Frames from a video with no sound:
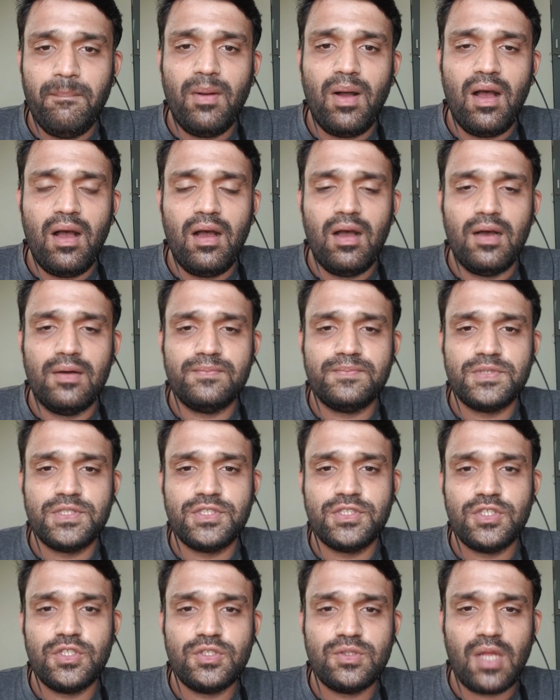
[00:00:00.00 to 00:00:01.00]

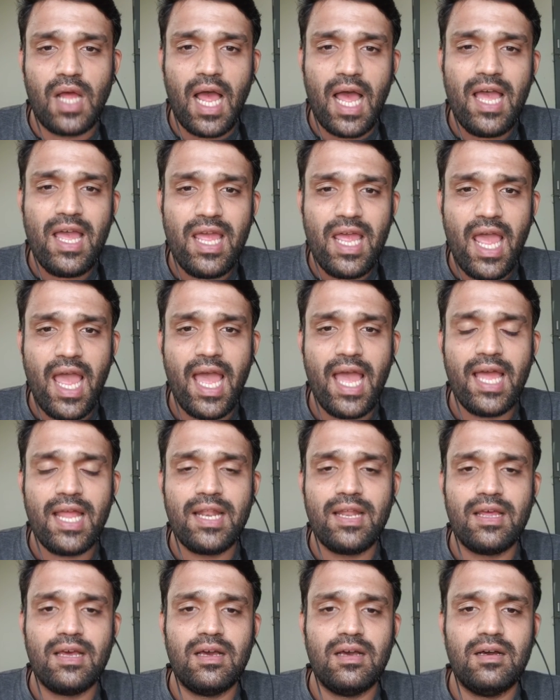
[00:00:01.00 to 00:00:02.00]
I had
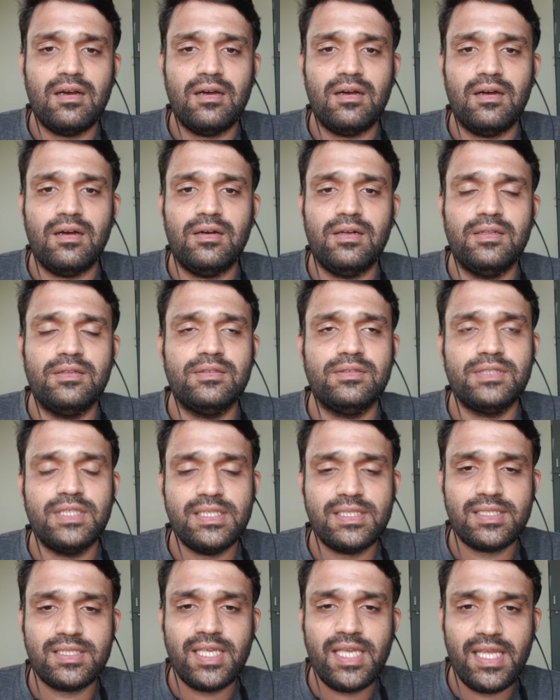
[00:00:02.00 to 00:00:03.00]

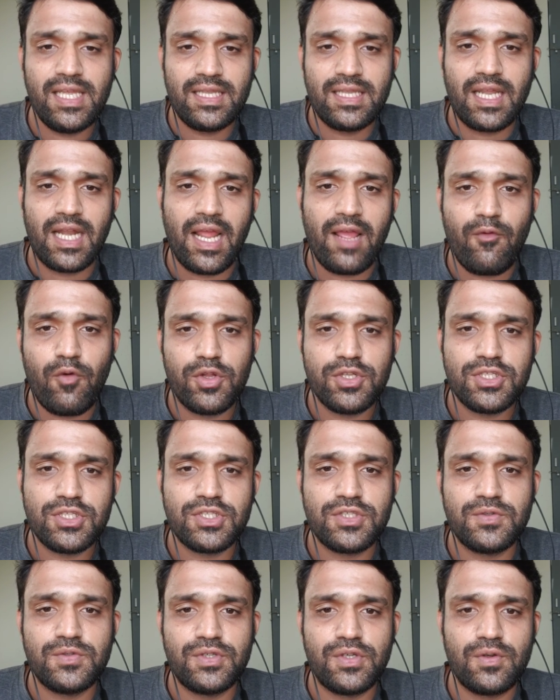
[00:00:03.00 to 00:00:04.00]
this thing that I wanted
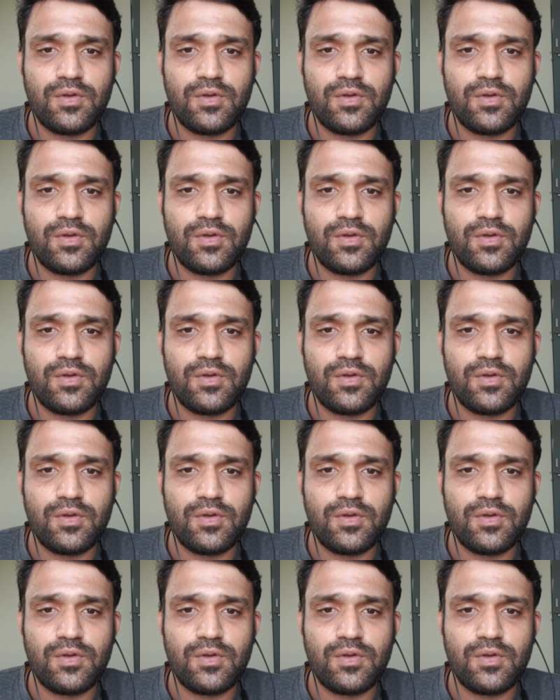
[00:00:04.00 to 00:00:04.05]
to